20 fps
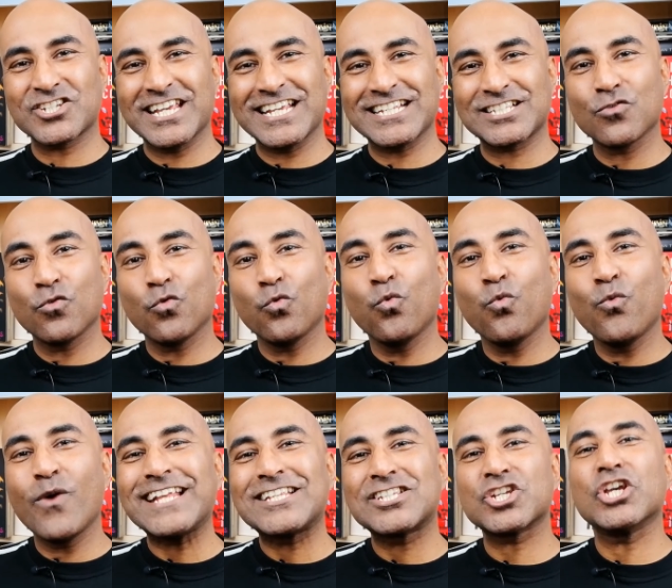is,
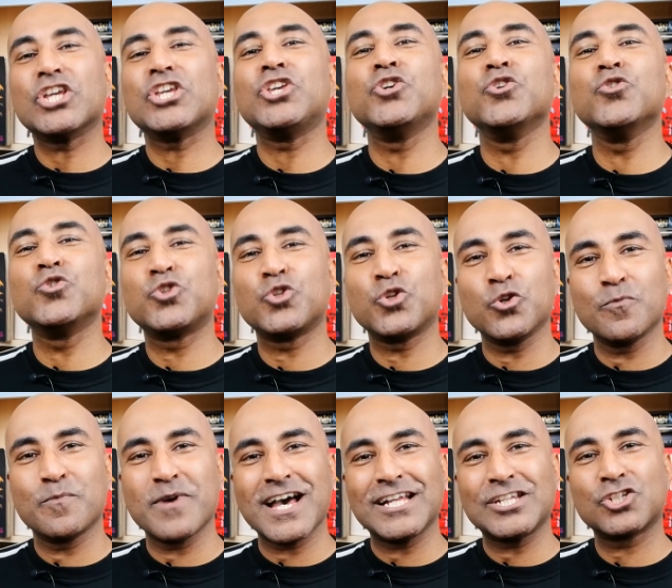which
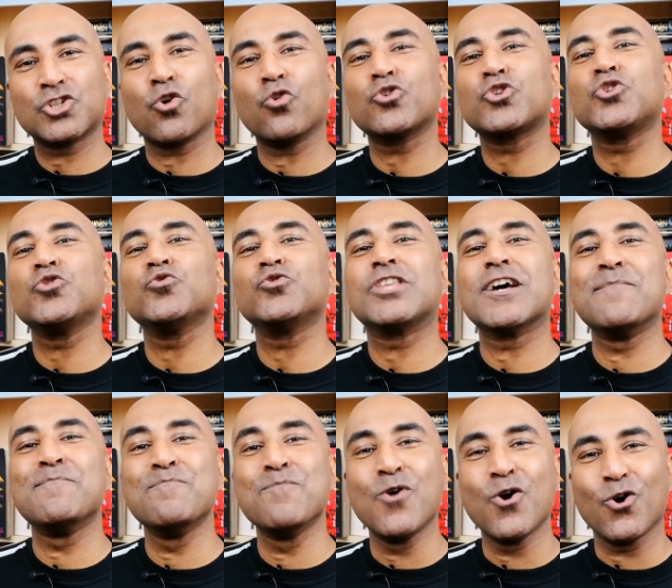YouTuber taught you the
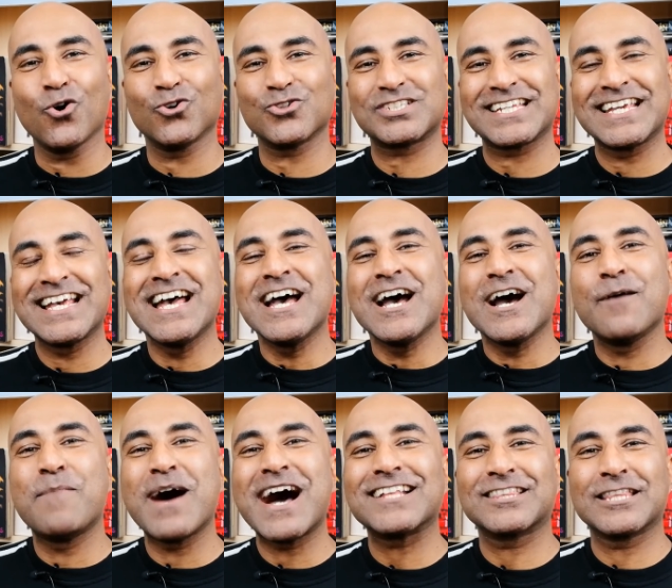most
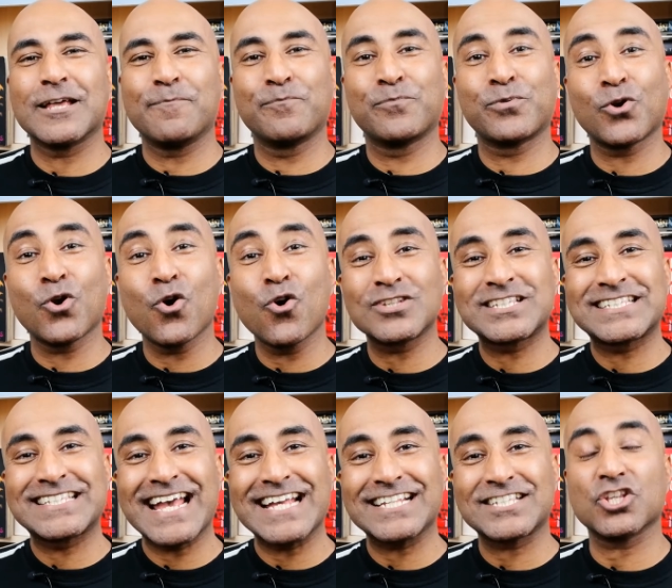about the
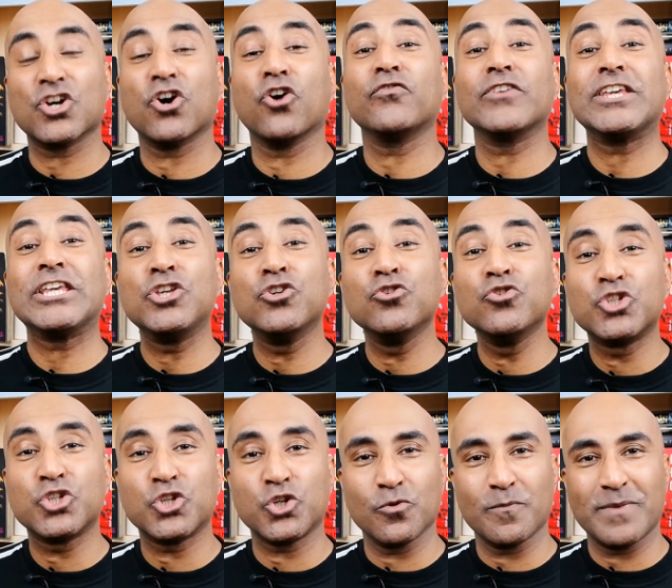process of
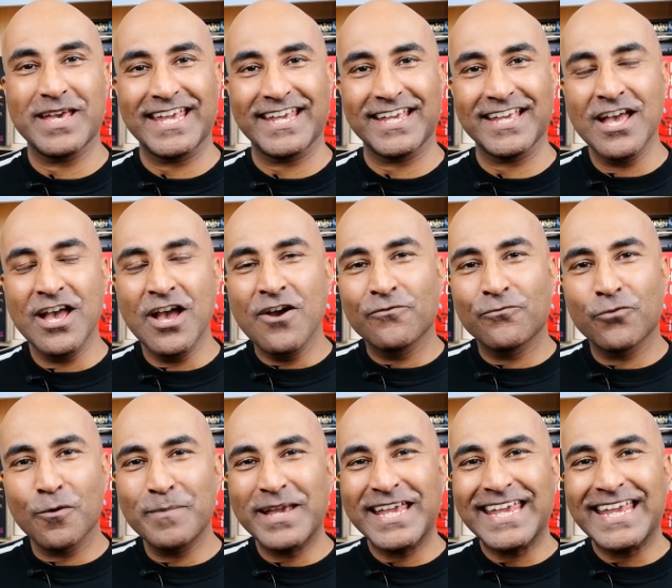YouTubing? For me,